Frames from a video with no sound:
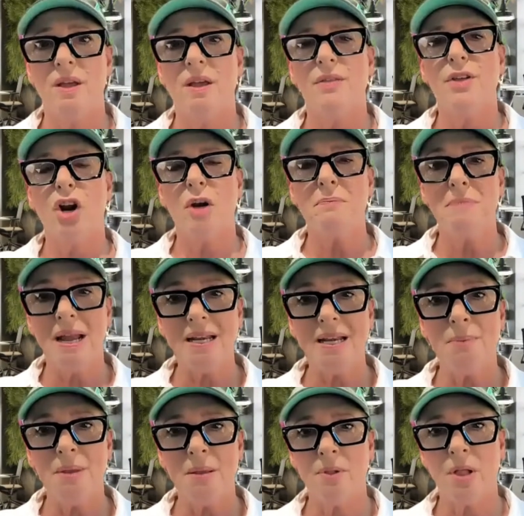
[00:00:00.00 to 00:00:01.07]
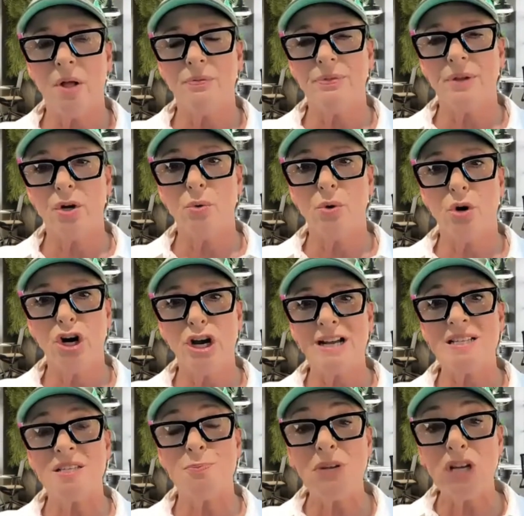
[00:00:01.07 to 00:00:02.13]
There are many people out there who are
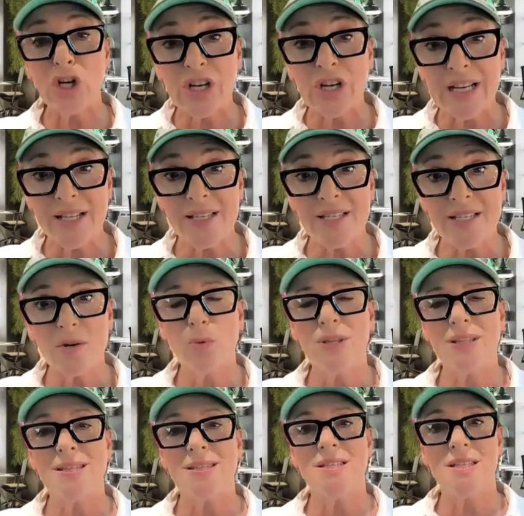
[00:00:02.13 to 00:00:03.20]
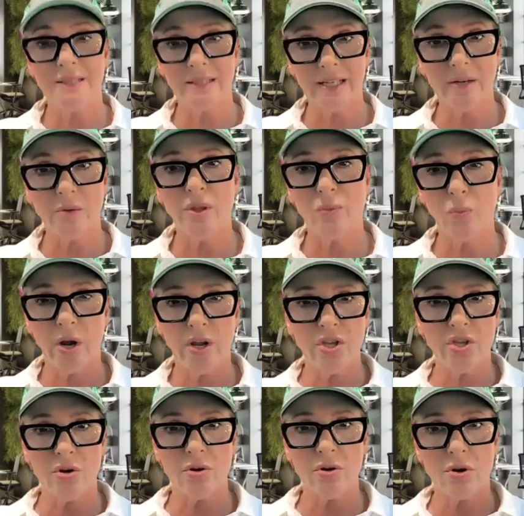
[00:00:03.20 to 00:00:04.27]
experienced with dealing with what
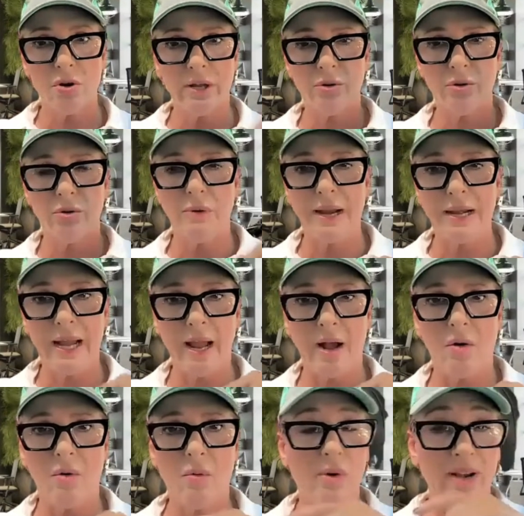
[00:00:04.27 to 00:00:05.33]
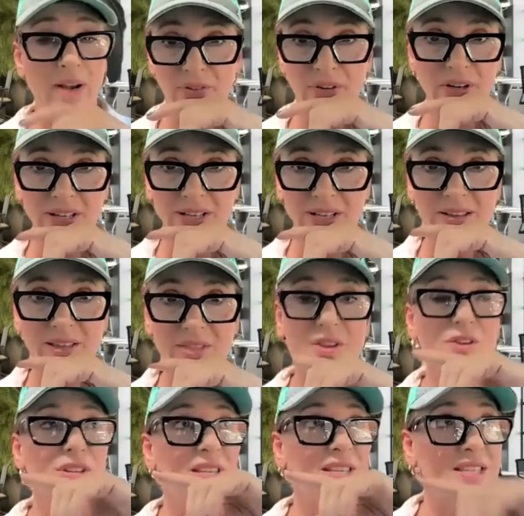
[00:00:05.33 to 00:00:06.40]
you're going through right now, whatever it is.
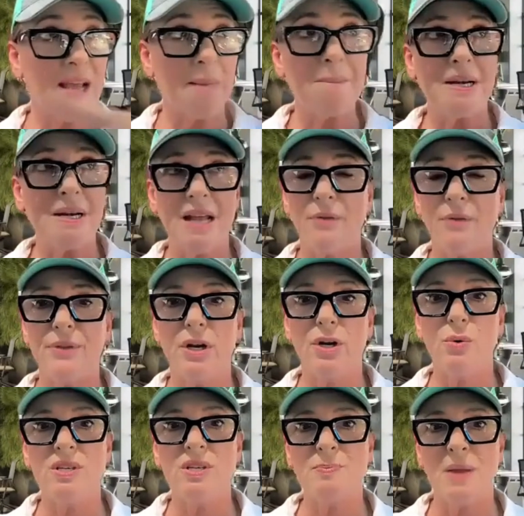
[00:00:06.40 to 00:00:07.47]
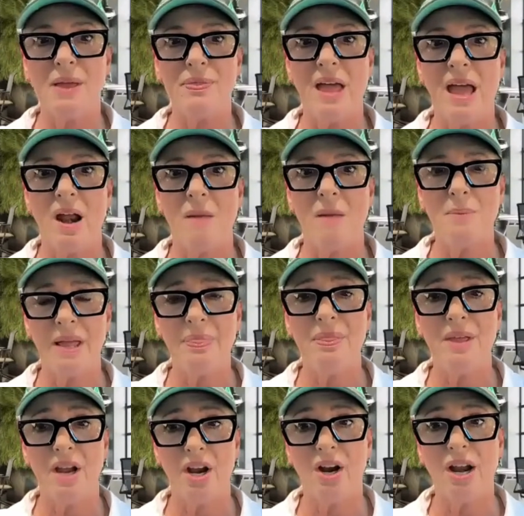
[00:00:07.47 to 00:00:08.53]
There's somebody out there who has been
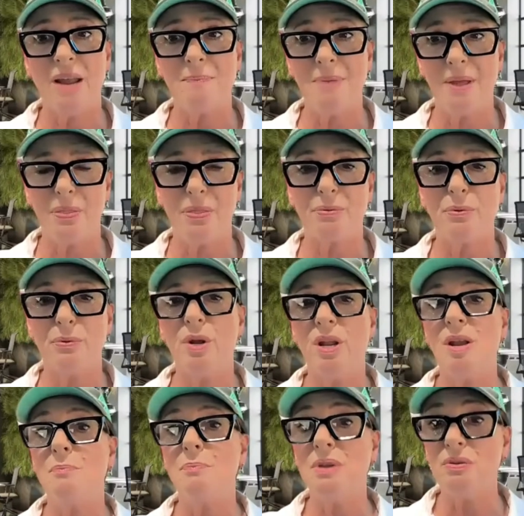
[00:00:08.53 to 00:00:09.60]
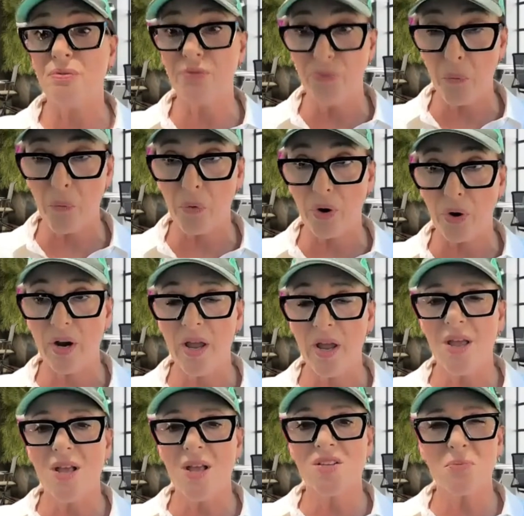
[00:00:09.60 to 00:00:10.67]
there and been through it before.
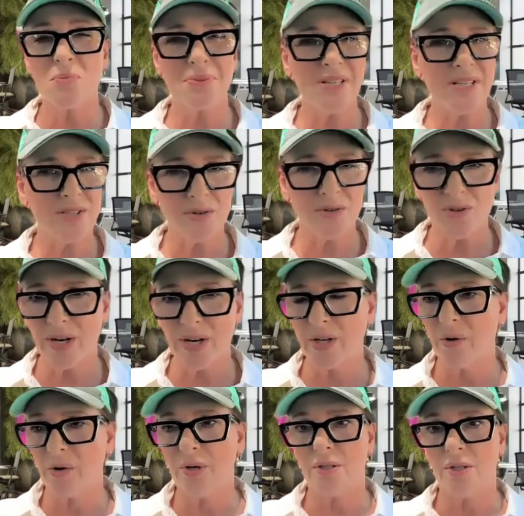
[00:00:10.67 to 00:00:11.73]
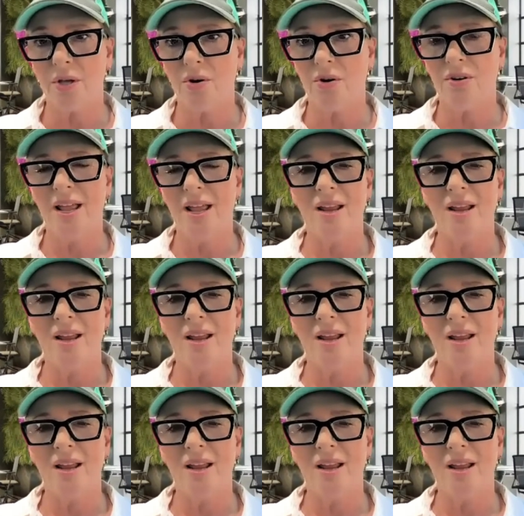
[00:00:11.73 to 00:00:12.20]
So please don't try to go it alone.